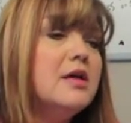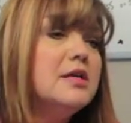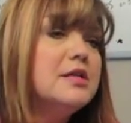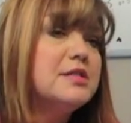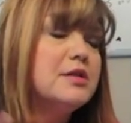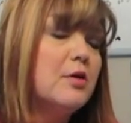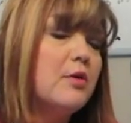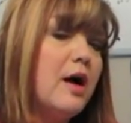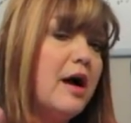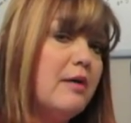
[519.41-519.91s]

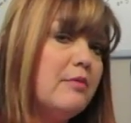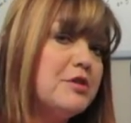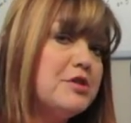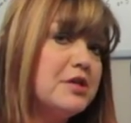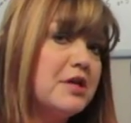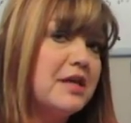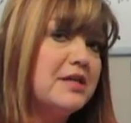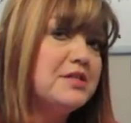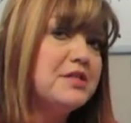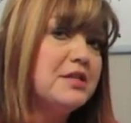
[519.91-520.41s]
So I want
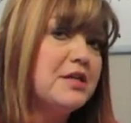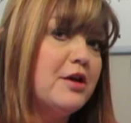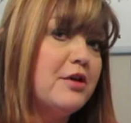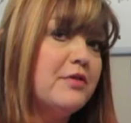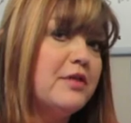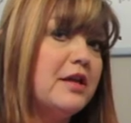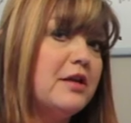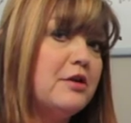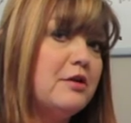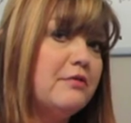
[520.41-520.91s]
you guys to know
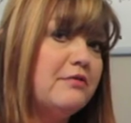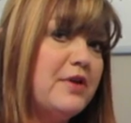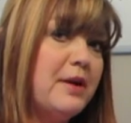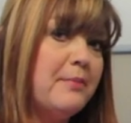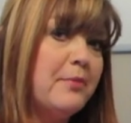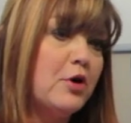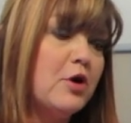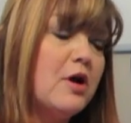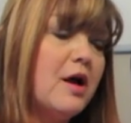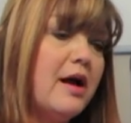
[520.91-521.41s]
that in
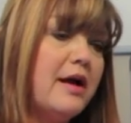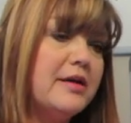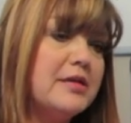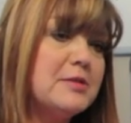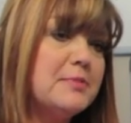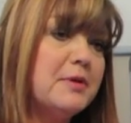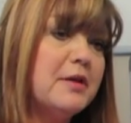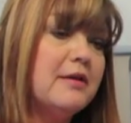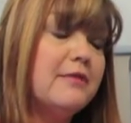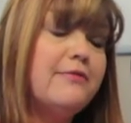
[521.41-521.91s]
November, I
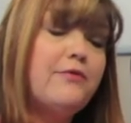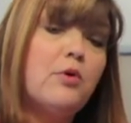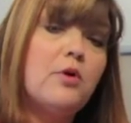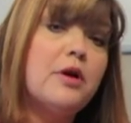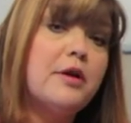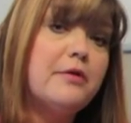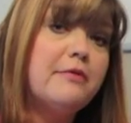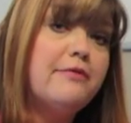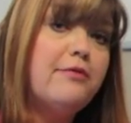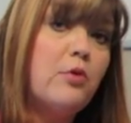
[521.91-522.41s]
spent
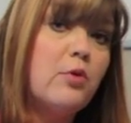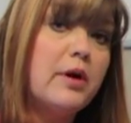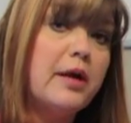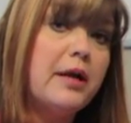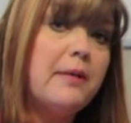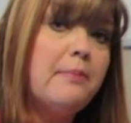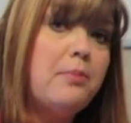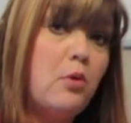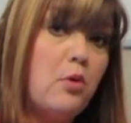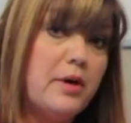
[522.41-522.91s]

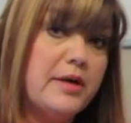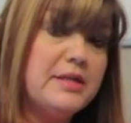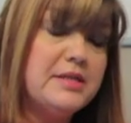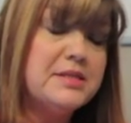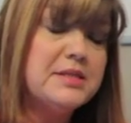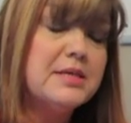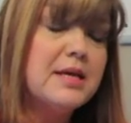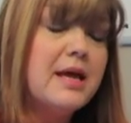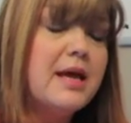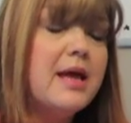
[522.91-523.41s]
440
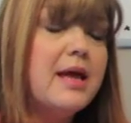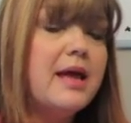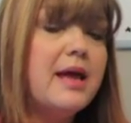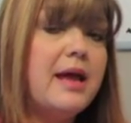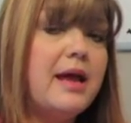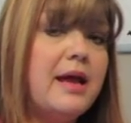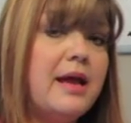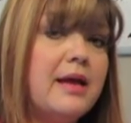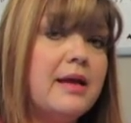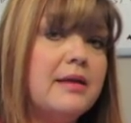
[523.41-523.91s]
points,
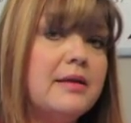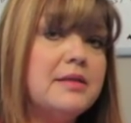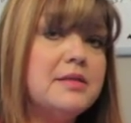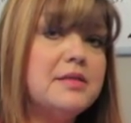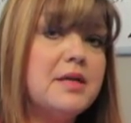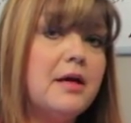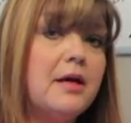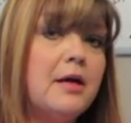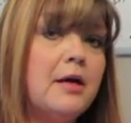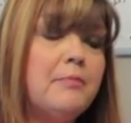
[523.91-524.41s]
and
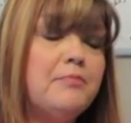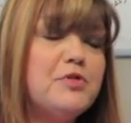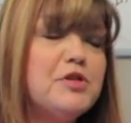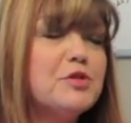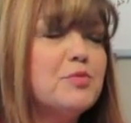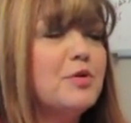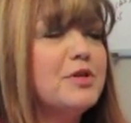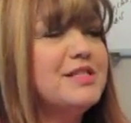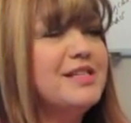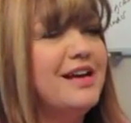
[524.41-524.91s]

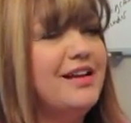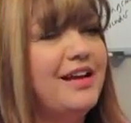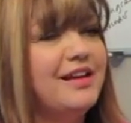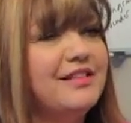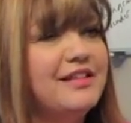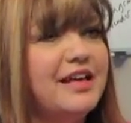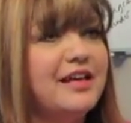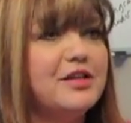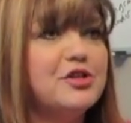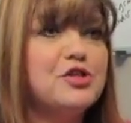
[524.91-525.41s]
just worked out like that.